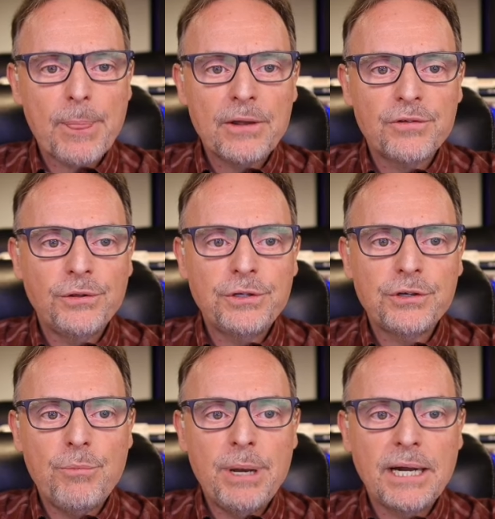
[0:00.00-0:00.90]
So let's
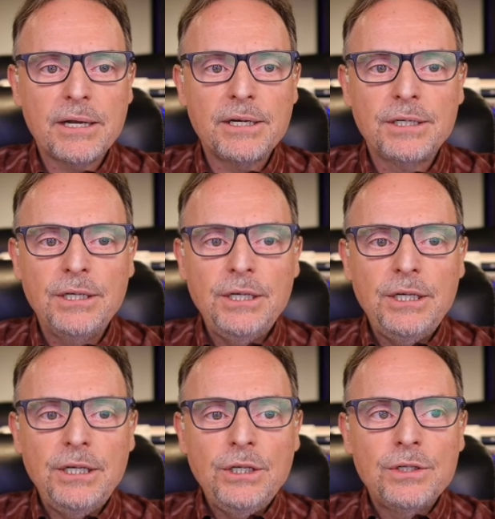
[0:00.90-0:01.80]
go back.
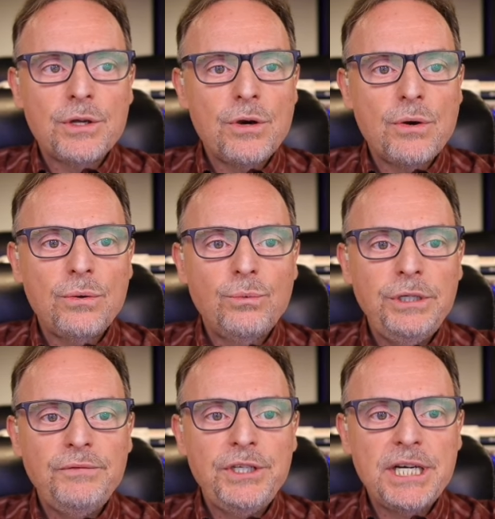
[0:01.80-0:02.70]
So
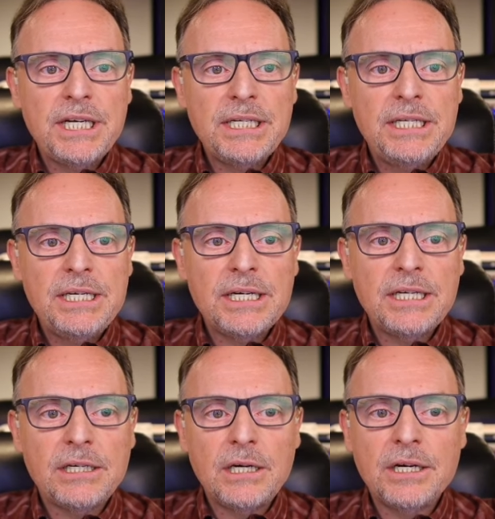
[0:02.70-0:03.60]
we've done
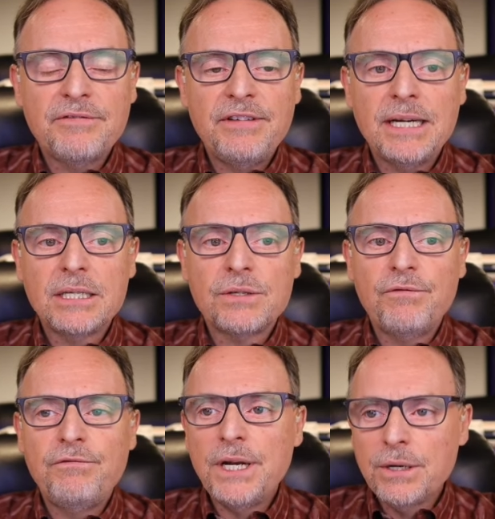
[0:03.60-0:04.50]
artifacts.
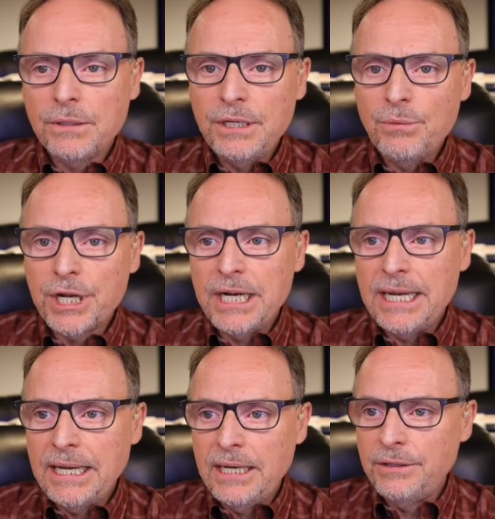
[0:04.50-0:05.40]
Finally, we're going
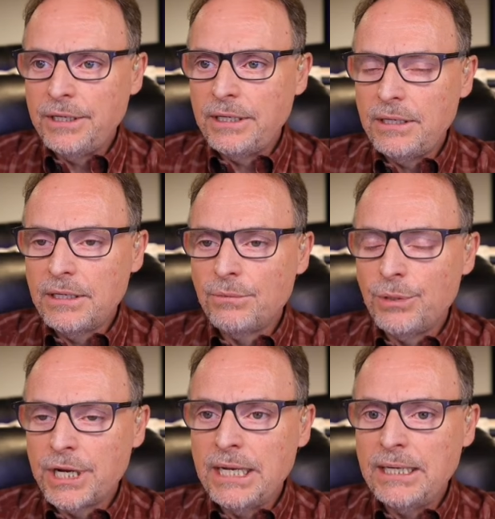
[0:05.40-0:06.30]
to end it. We're
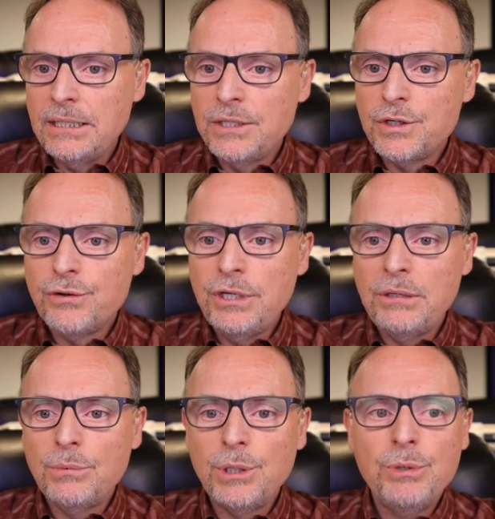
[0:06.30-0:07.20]
going to end the
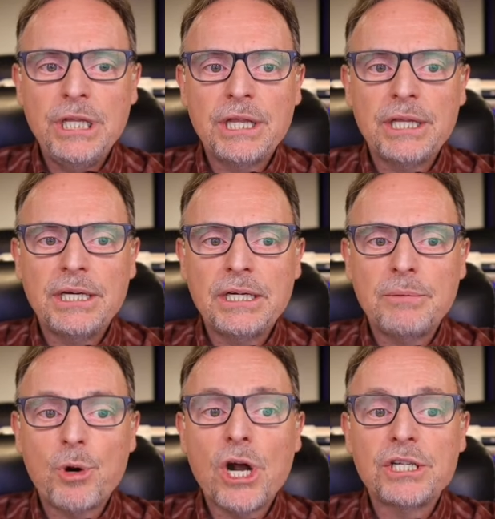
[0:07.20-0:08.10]
stream with
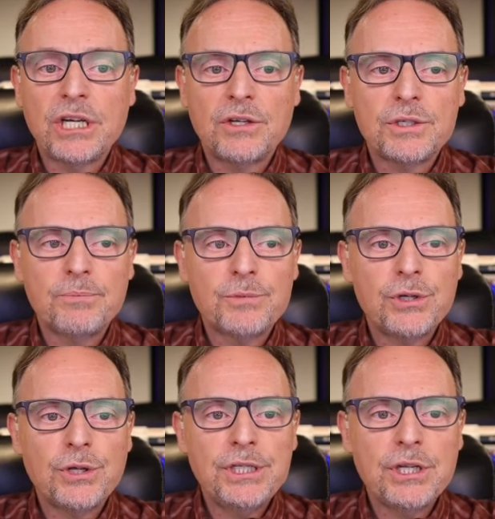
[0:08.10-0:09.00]
projects.
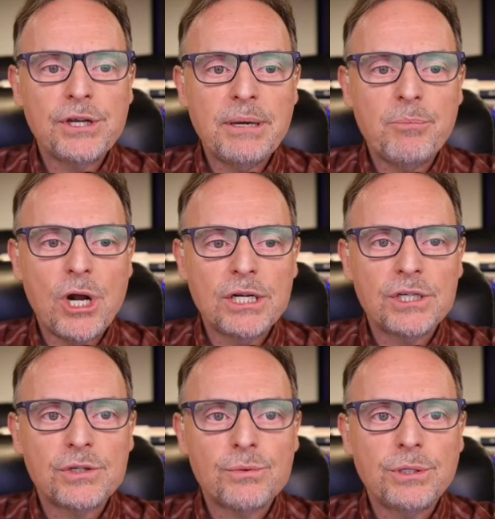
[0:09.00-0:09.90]
So let's look at
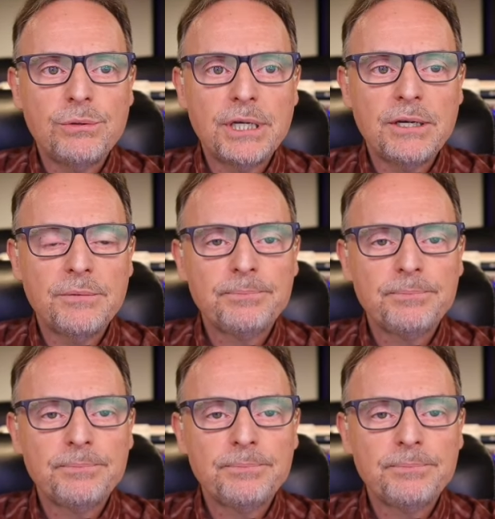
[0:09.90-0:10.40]
projects real quick.